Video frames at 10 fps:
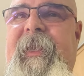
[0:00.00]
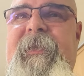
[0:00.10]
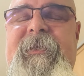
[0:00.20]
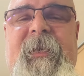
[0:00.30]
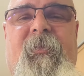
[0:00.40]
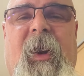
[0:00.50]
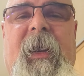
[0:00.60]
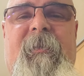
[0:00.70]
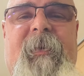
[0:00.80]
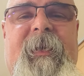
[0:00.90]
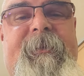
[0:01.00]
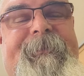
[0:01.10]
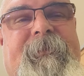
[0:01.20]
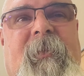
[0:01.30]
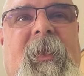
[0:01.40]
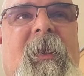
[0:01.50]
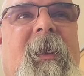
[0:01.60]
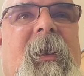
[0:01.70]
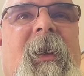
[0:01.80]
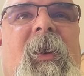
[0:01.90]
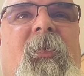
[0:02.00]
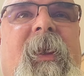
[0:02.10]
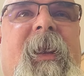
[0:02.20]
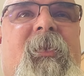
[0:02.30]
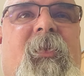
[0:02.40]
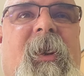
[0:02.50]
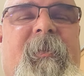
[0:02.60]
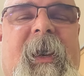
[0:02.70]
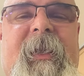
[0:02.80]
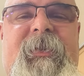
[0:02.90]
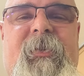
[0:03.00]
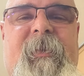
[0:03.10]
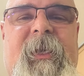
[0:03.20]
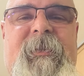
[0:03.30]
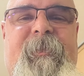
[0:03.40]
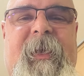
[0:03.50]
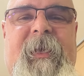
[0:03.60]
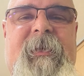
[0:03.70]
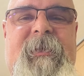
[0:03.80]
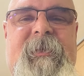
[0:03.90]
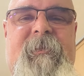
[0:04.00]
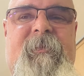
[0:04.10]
Didn't seem right, but we didn't worry about it too much because